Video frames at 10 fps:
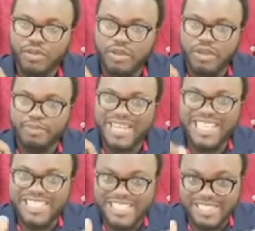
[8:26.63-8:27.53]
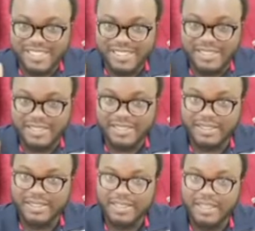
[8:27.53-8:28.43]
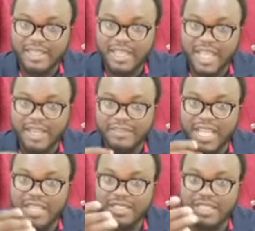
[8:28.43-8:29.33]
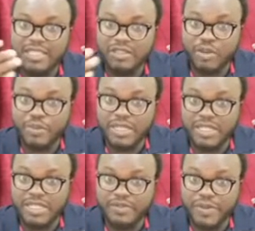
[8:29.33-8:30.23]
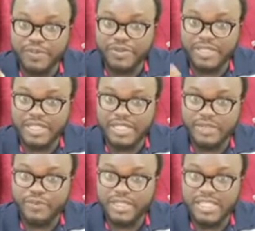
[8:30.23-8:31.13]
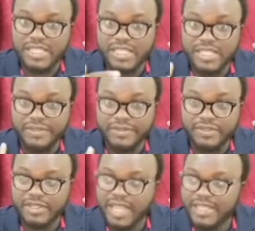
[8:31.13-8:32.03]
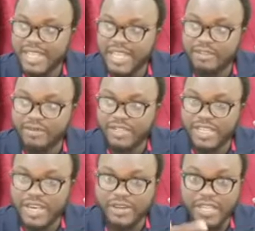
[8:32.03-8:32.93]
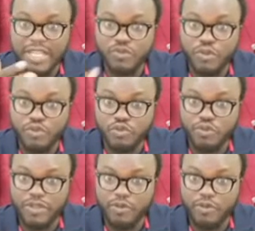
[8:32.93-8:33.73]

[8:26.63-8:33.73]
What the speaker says: The blessings, after these communities were presented with these gifts at the end of the year, that's where you do it,